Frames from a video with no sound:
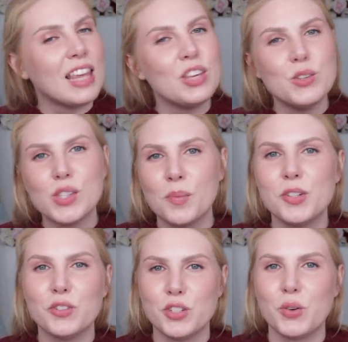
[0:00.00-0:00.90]
Thank you so
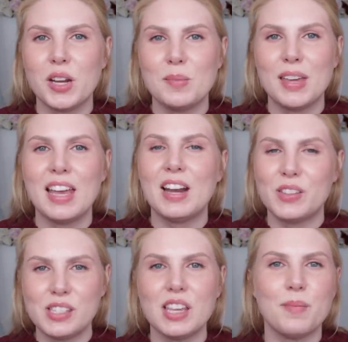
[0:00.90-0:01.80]
much for joining me and I'll
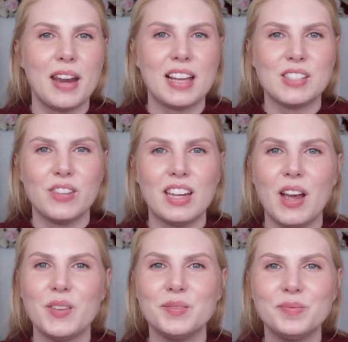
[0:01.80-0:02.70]
see you in my next
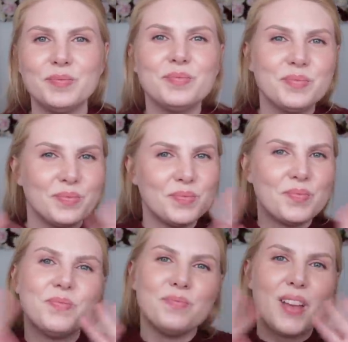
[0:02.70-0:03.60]
video.
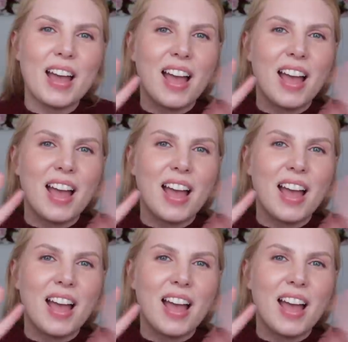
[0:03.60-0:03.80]
Bye